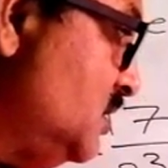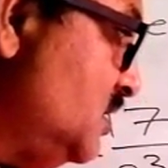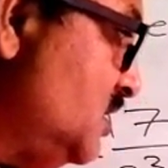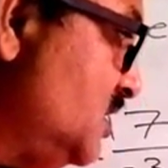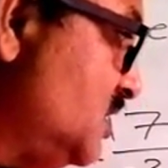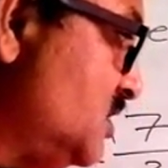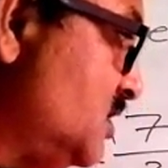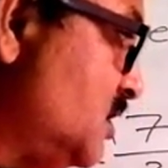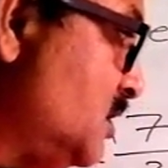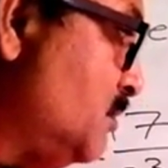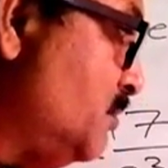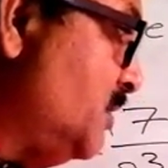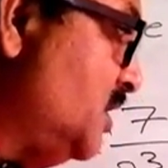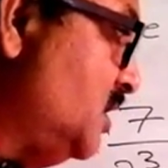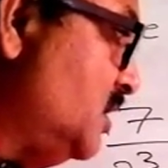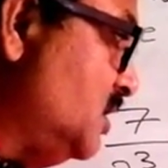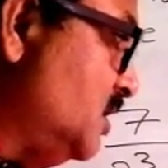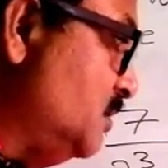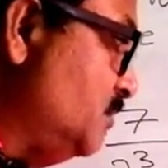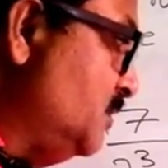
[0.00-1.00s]
This
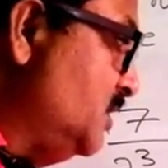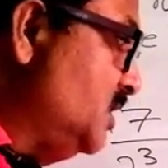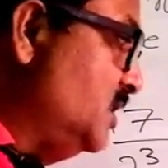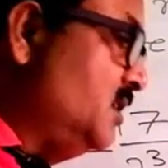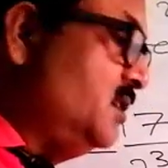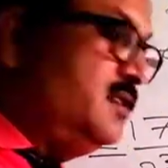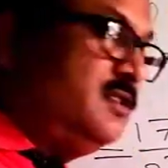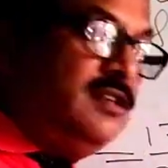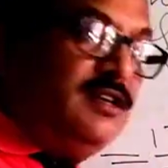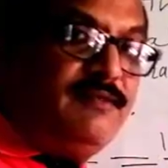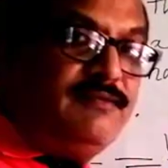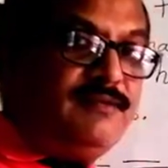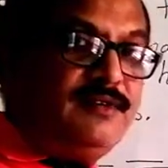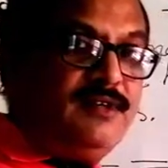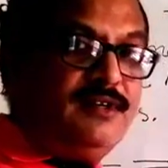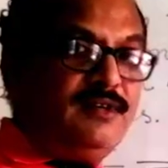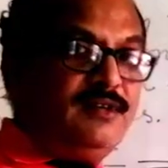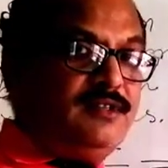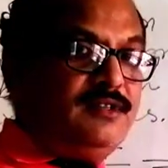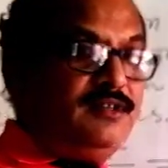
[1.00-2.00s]
number terminates
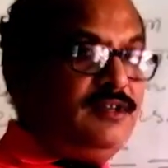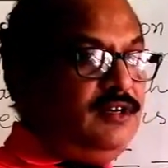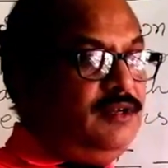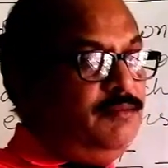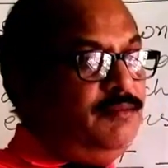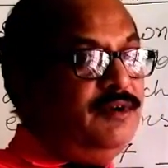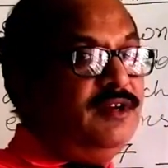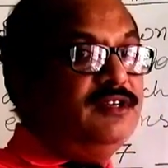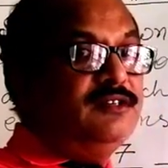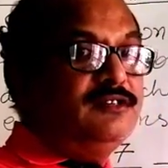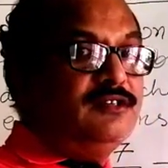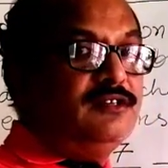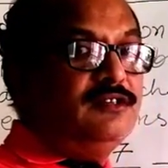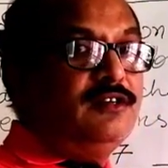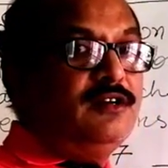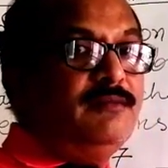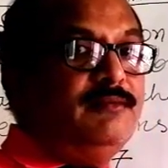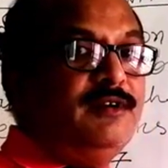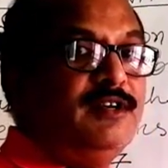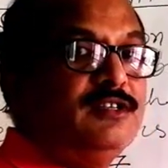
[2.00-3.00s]
after 3 places
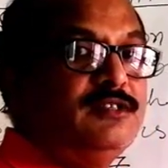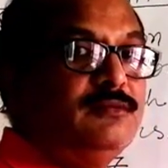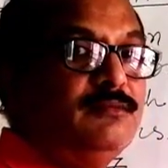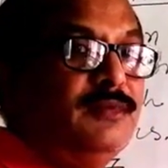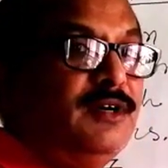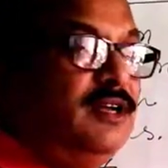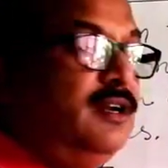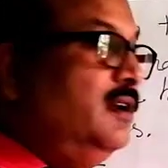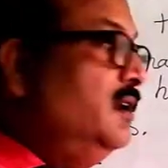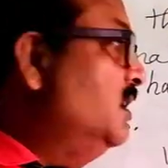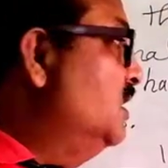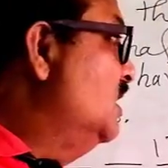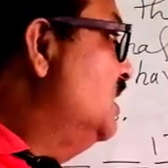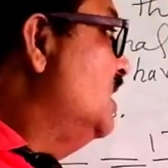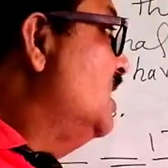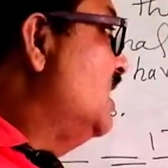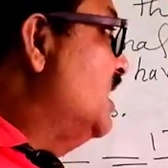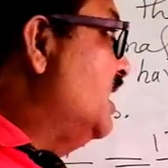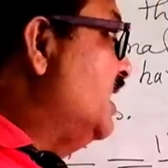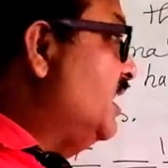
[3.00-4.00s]
of decimal.
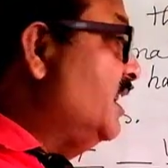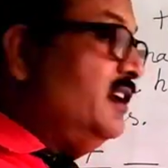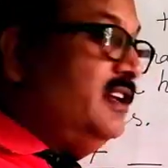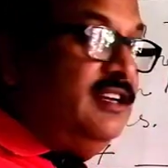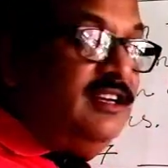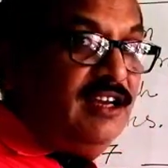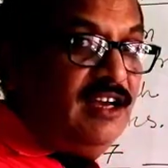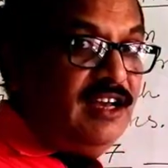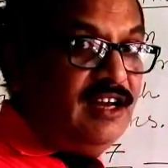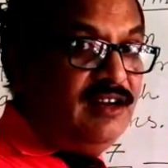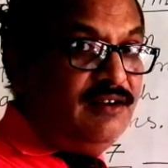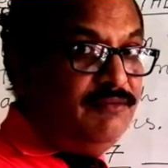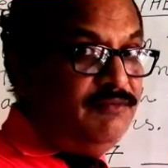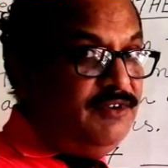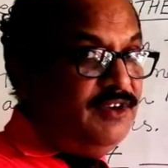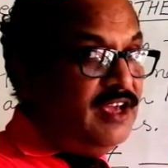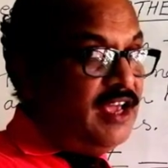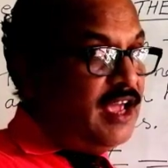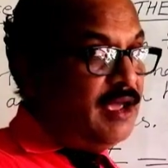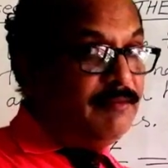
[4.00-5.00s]
And here
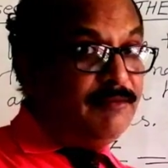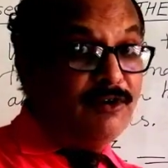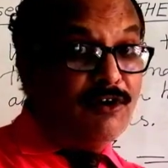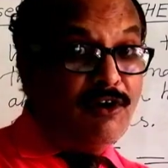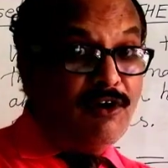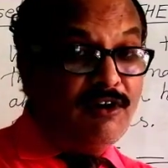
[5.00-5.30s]
we have